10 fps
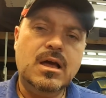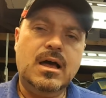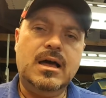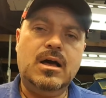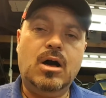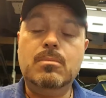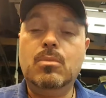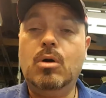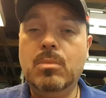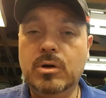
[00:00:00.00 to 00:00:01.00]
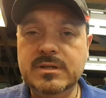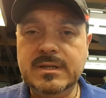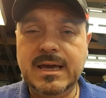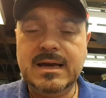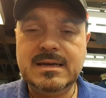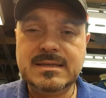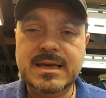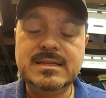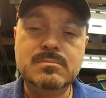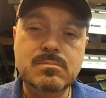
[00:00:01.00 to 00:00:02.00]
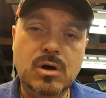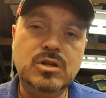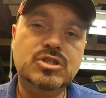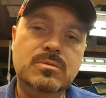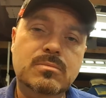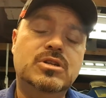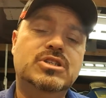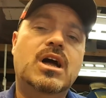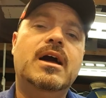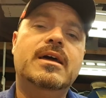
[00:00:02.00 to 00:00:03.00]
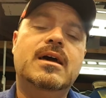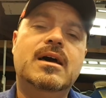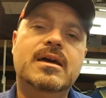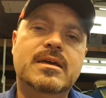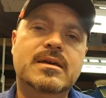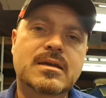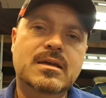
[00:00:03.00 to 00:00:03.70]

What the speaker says: On more modern cars, it's much higher,